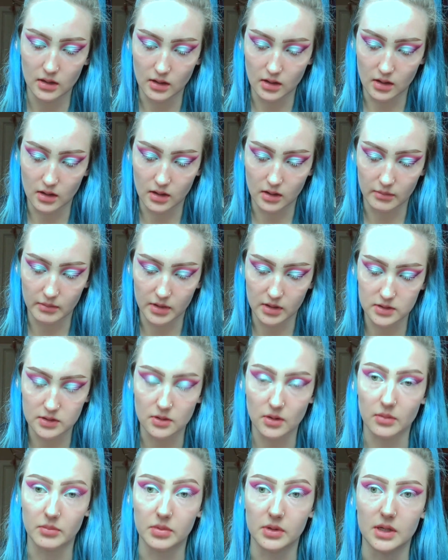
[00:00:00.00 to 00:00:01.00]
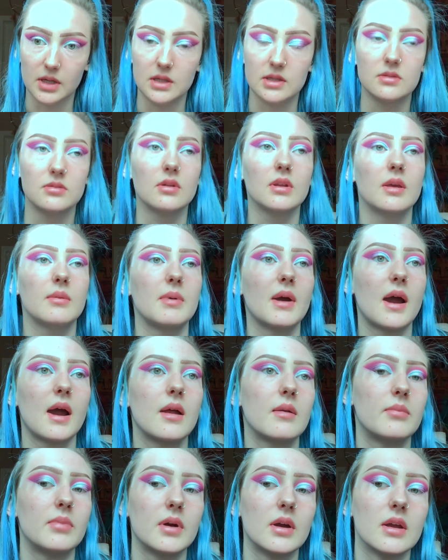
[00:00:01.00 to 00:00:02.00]
so it bleeds really
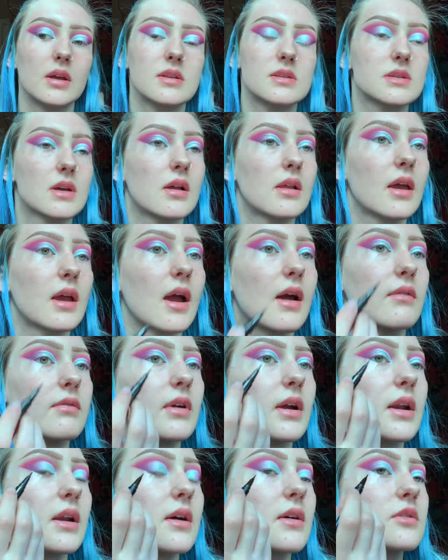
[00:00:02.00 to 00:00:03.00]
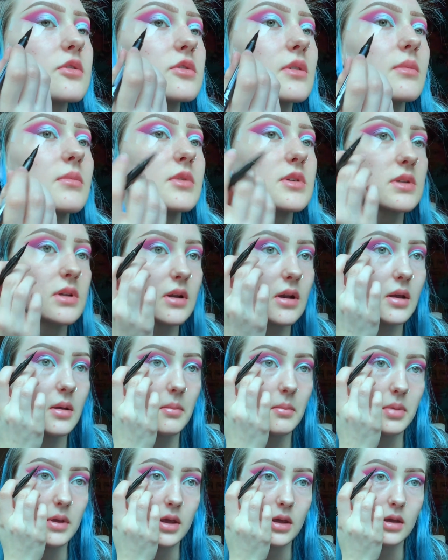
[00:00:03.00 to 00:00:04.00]
bad, but it's all I have right now, so I'm just gonna
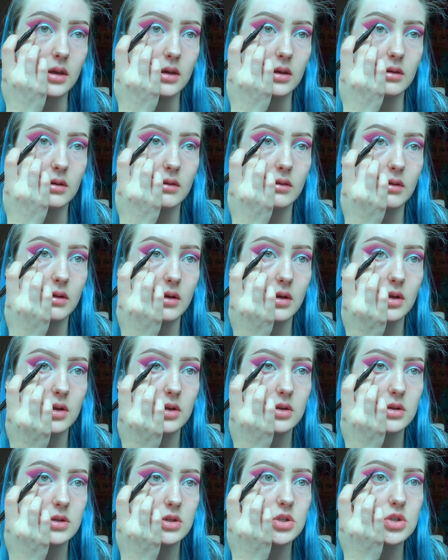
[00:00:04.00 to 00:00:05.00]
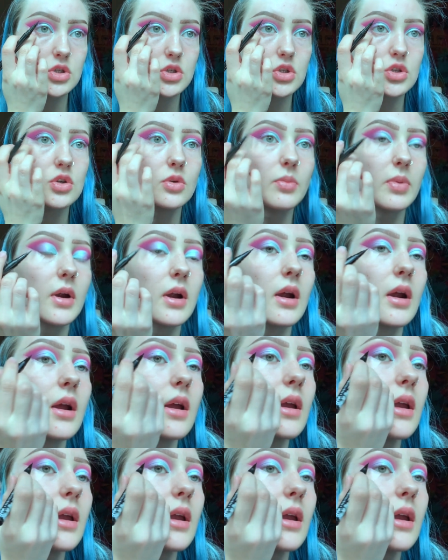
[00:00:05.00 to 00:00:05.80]
be super